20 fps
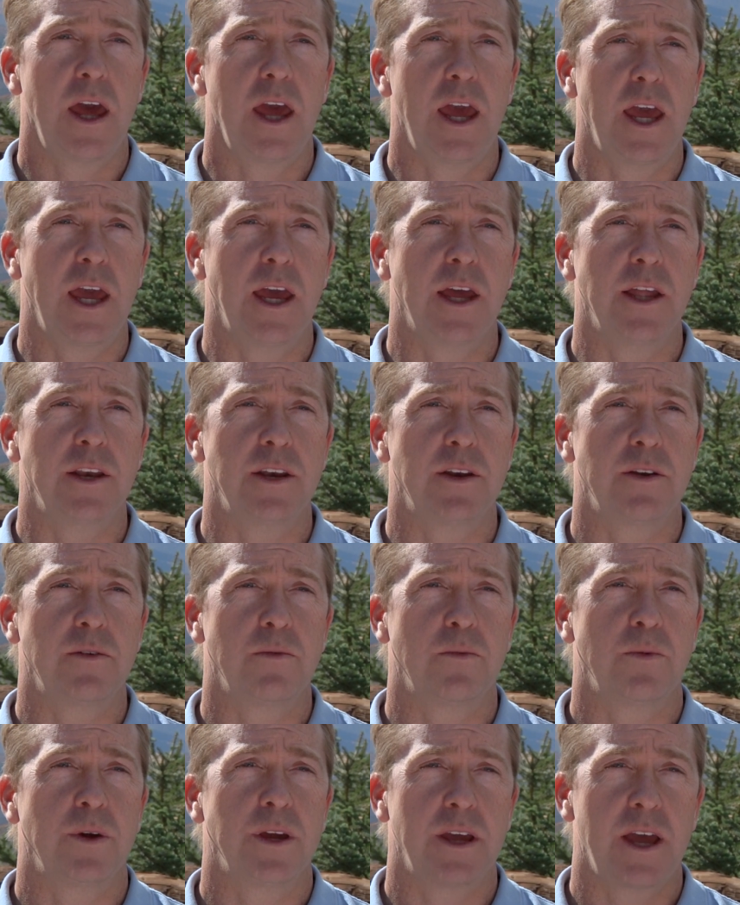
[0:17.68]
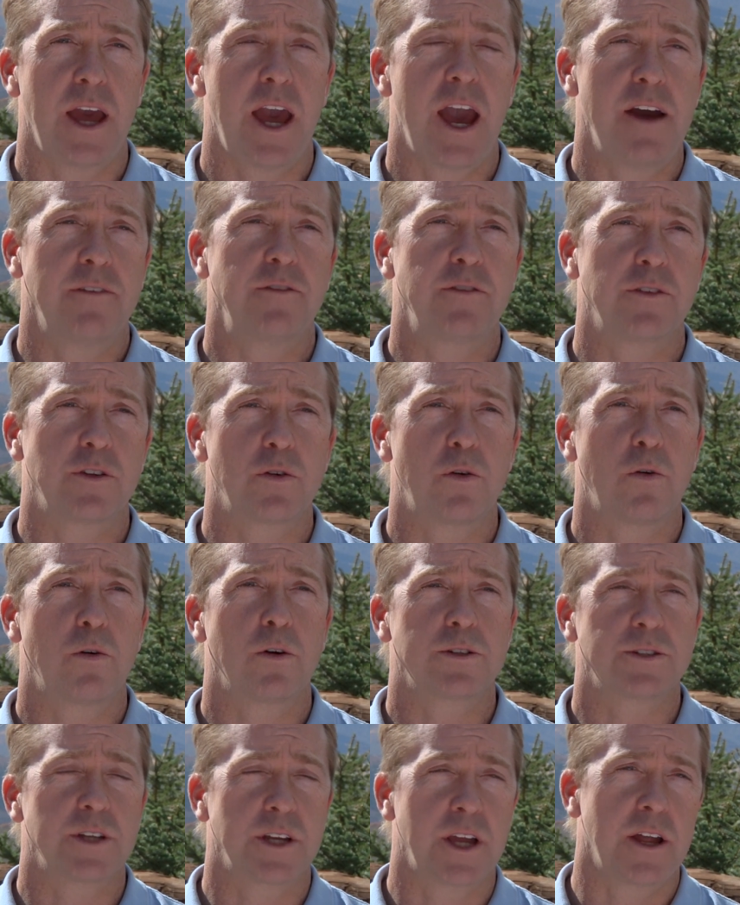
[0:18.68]
And after the
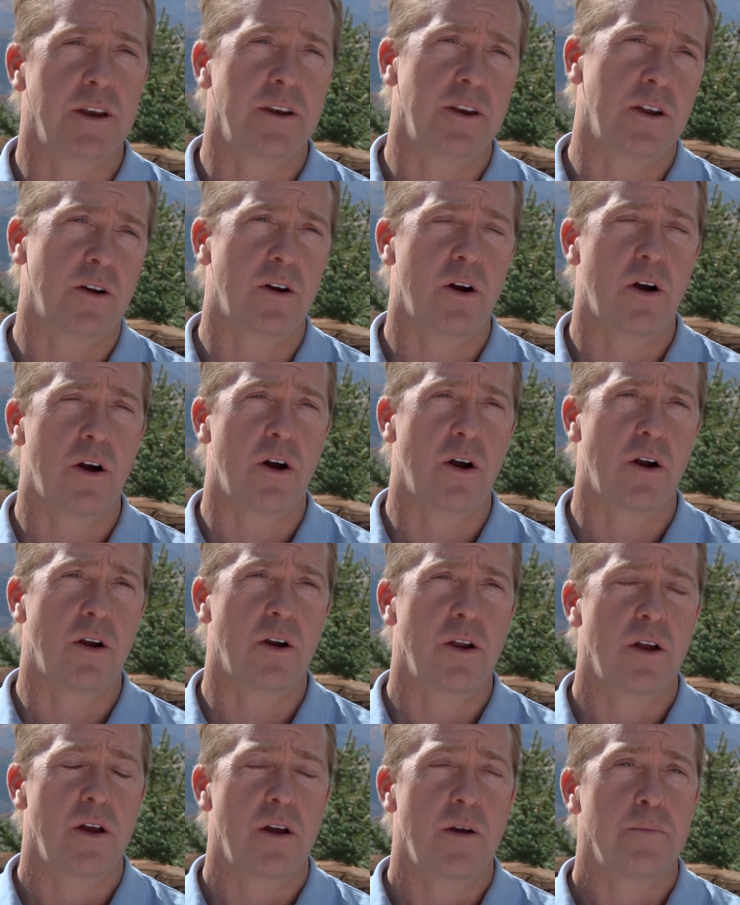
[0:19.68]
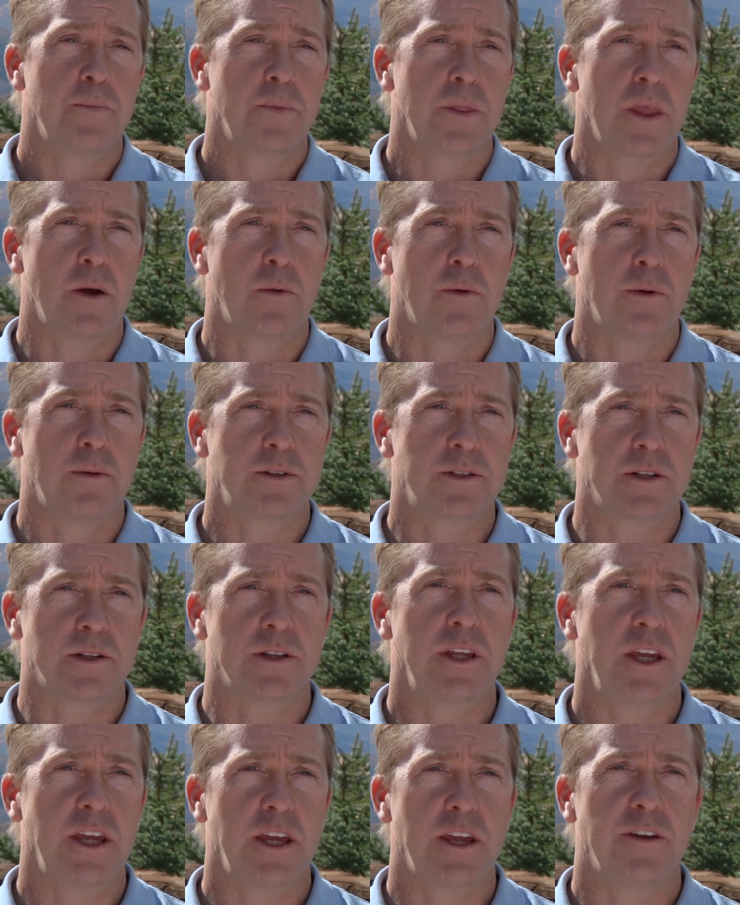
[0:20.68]
course, I got in the car, and we went to
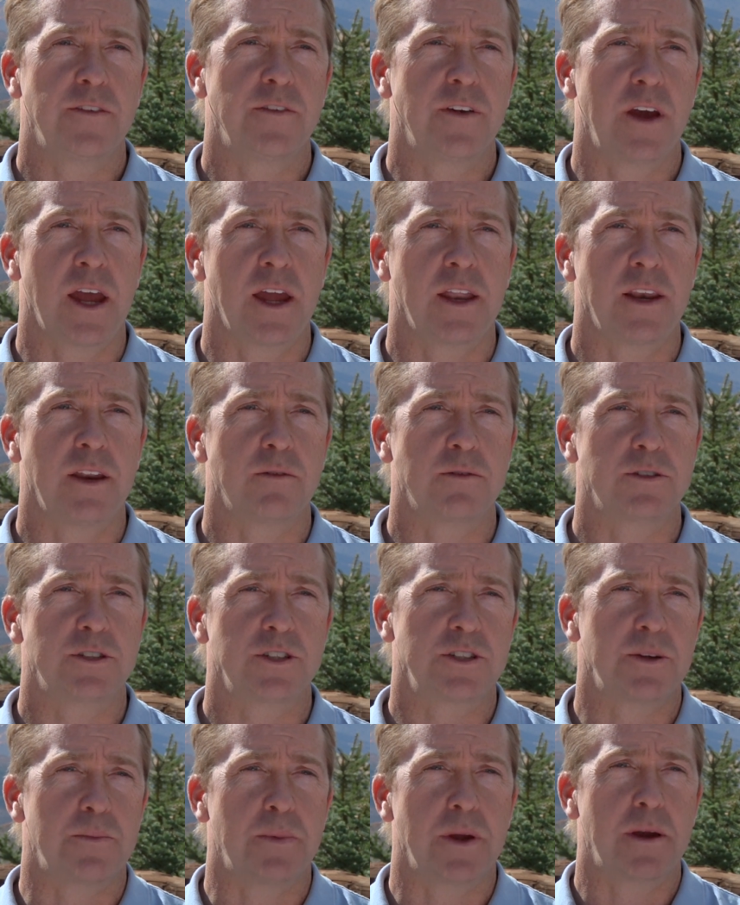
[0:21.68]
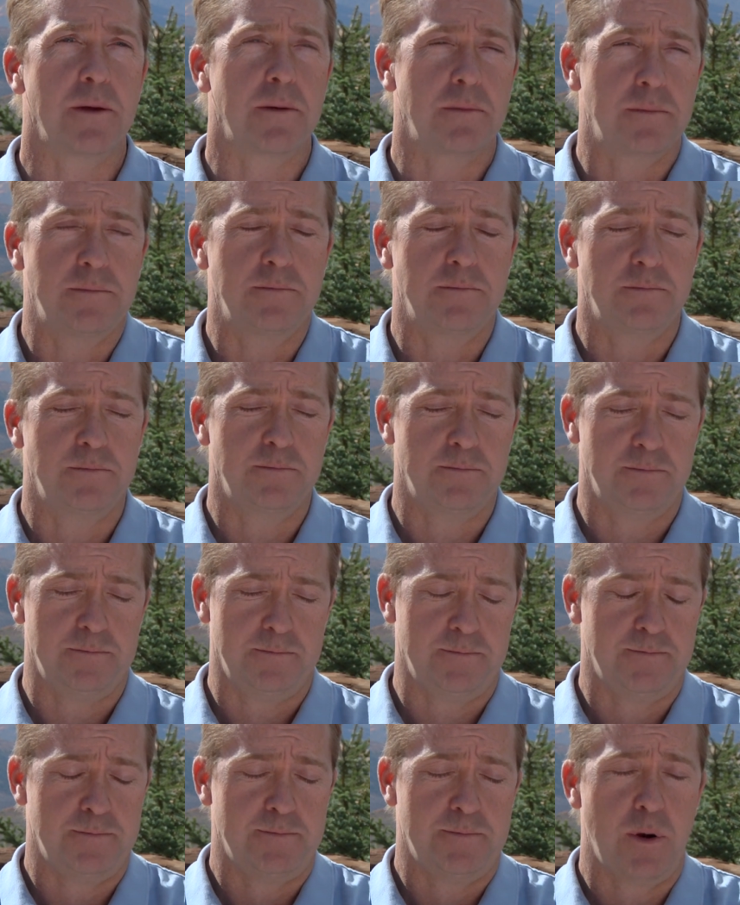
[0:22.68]
leave, and it was just a big
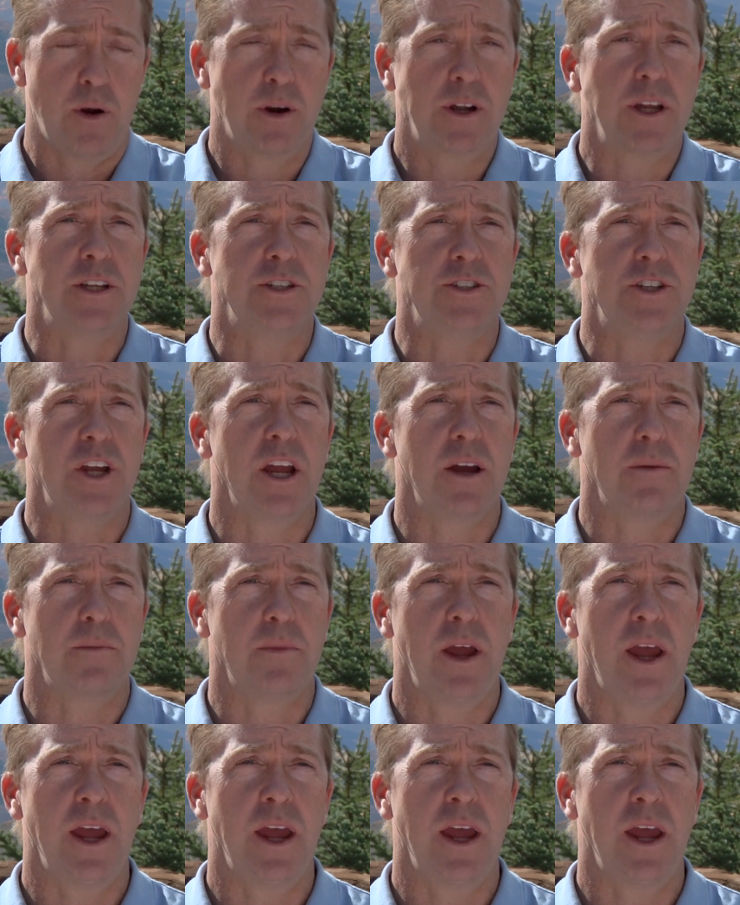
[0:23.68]
parking jam.